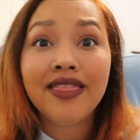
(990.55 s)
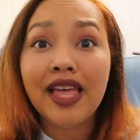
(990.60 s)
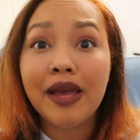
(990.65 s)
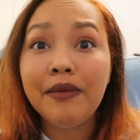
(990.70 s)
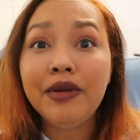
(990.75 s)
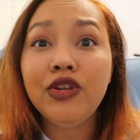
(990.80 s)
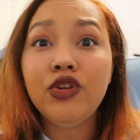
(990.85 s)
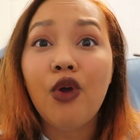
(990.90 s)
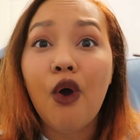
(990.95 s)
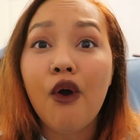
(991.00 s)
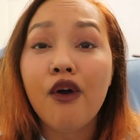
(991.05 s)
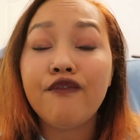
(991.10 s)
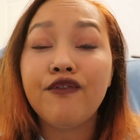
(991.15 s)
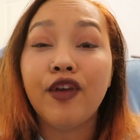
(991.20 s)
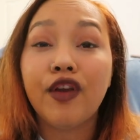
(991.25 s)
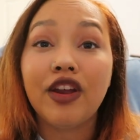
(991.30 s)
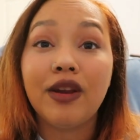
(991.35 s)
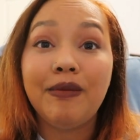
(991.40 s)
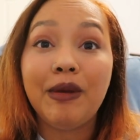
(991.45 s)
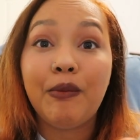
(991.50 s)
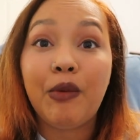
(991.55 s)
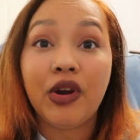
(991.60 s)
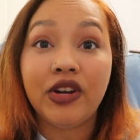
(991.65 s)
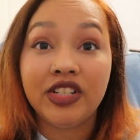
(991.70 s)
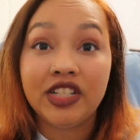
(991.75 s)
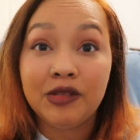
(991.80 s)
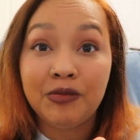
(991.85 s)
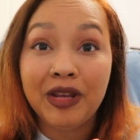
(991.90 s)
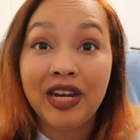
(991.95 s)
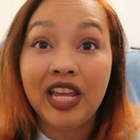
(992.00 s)
Let me know if you're going to be
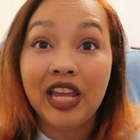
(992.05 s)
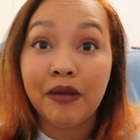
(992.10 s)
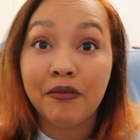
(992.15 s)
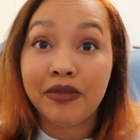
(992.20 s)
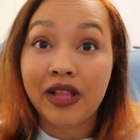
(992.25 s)
participating in